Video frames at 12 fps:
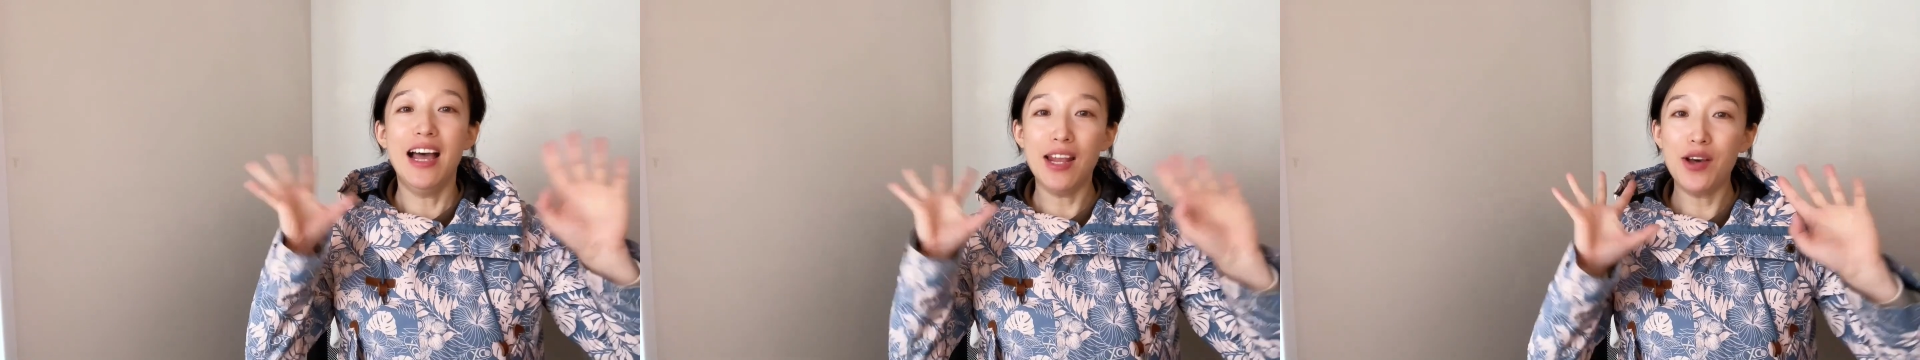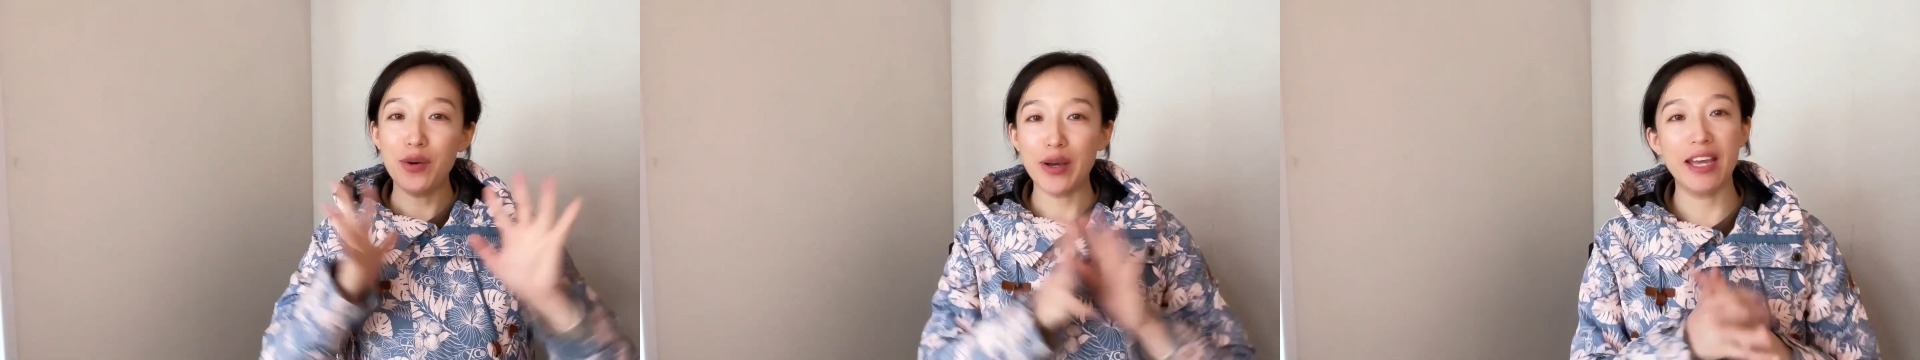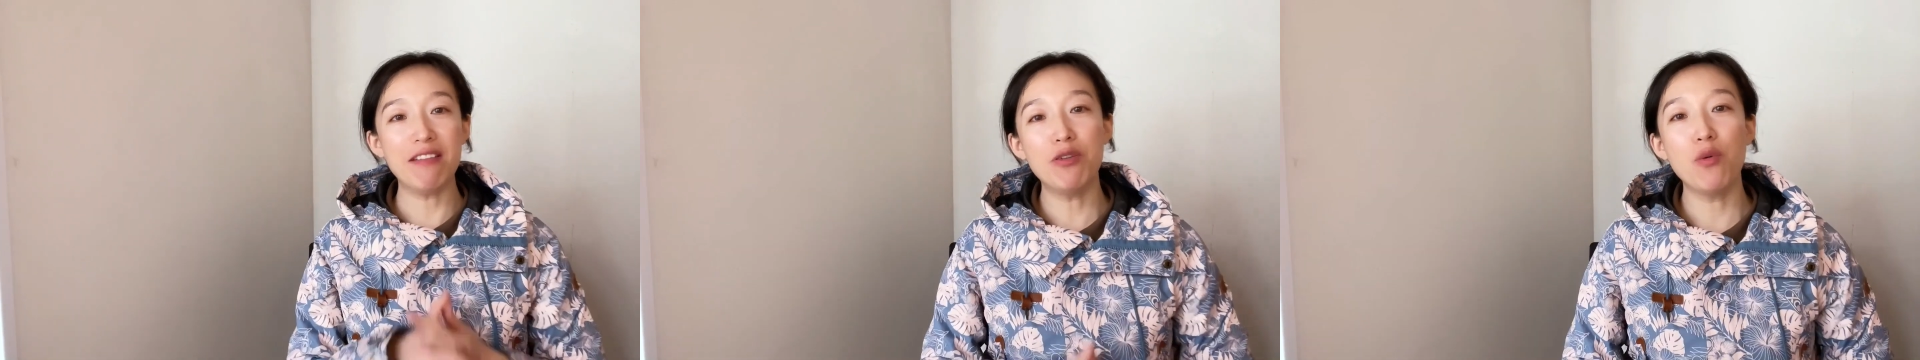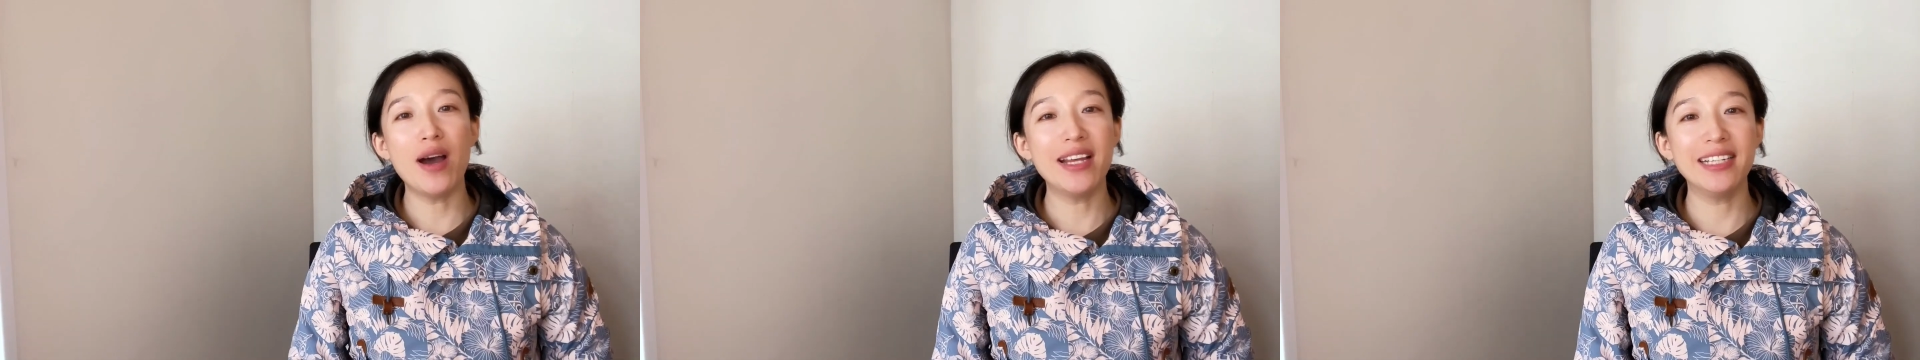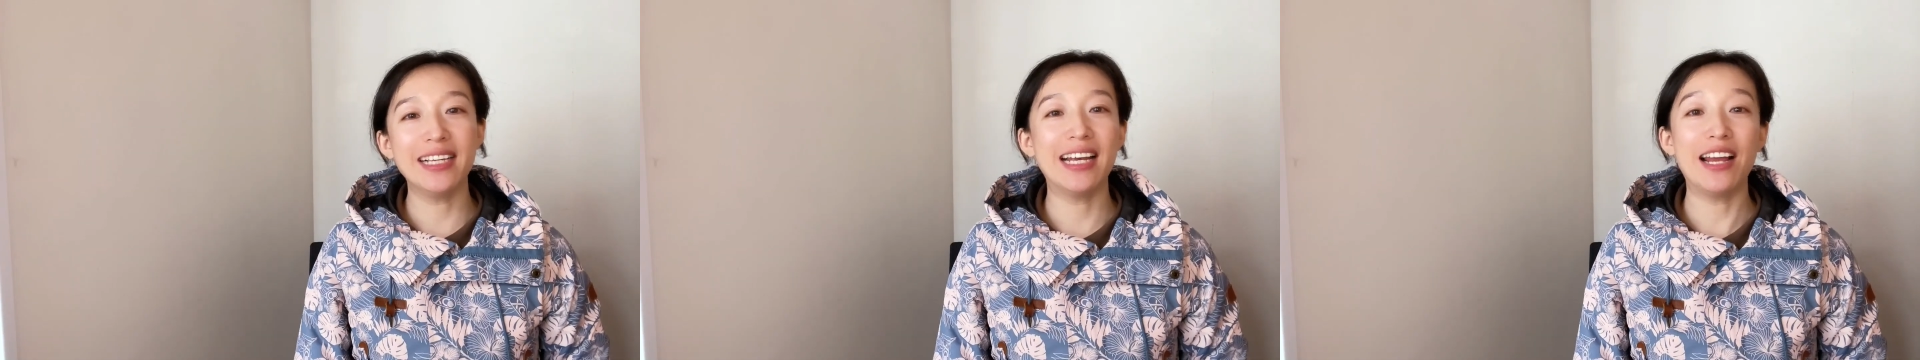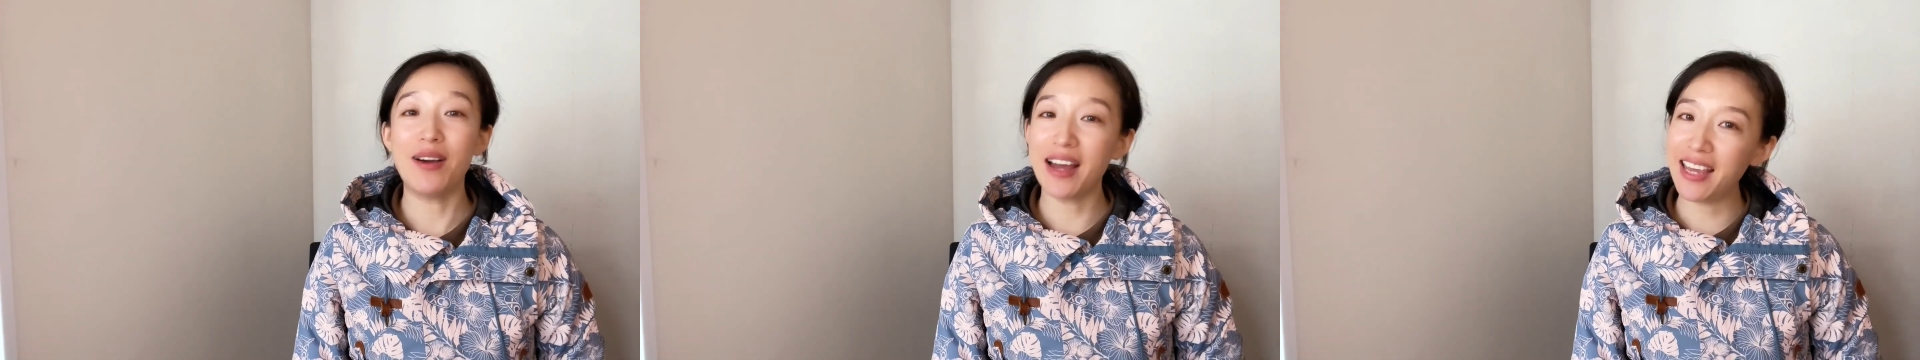Hello everyone,
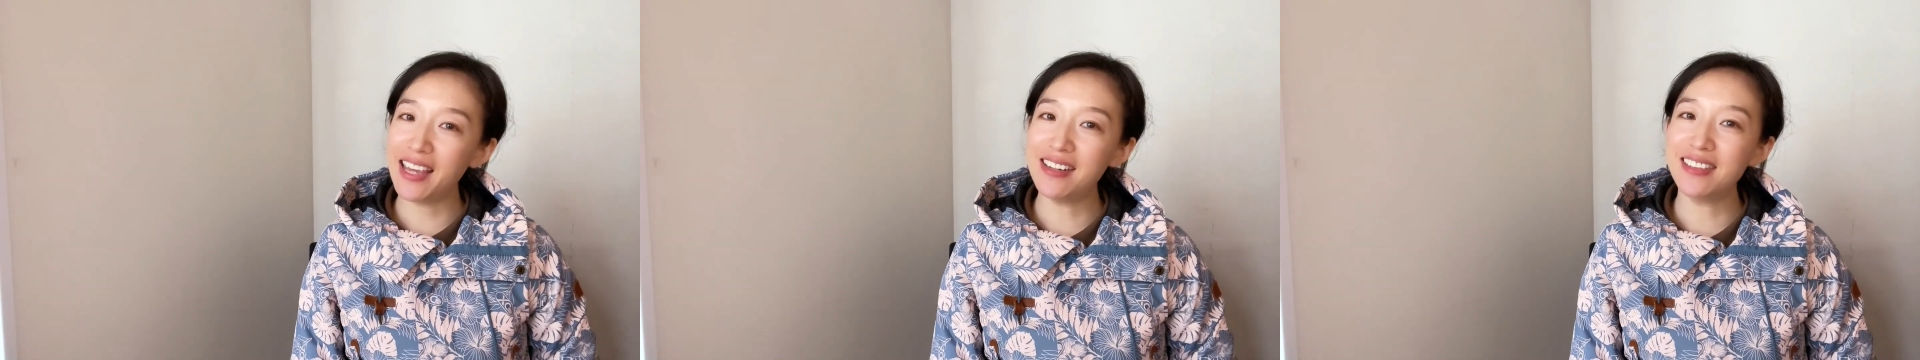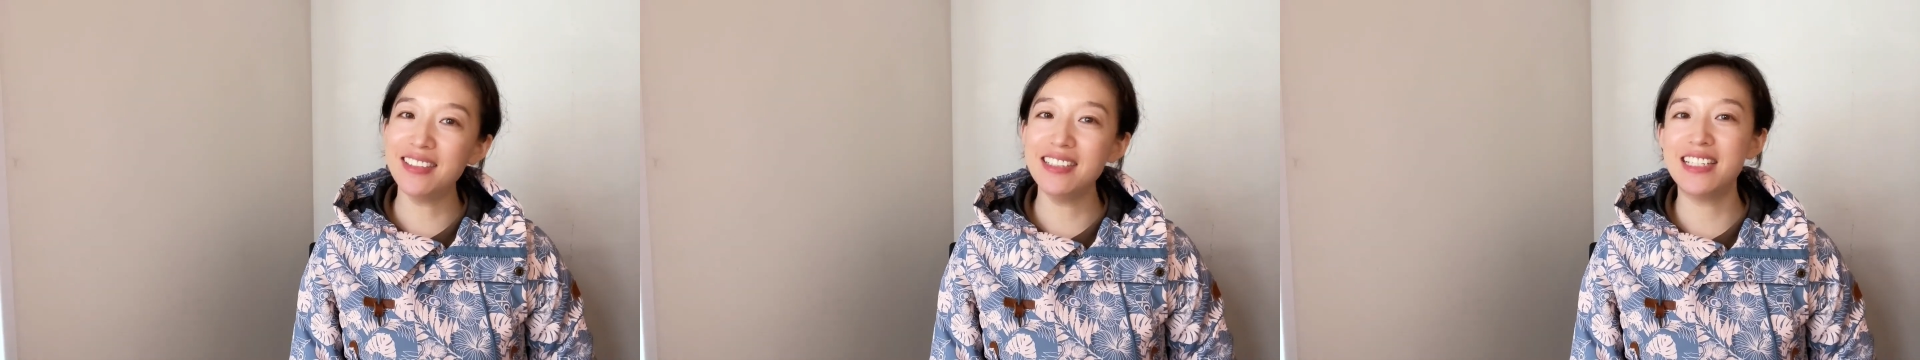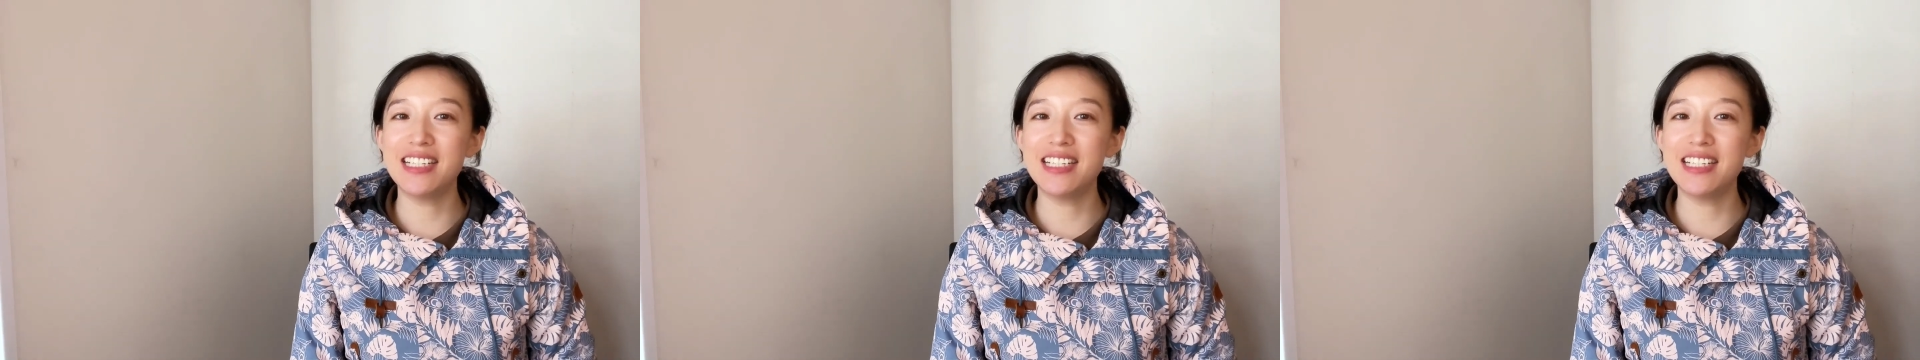Clara here.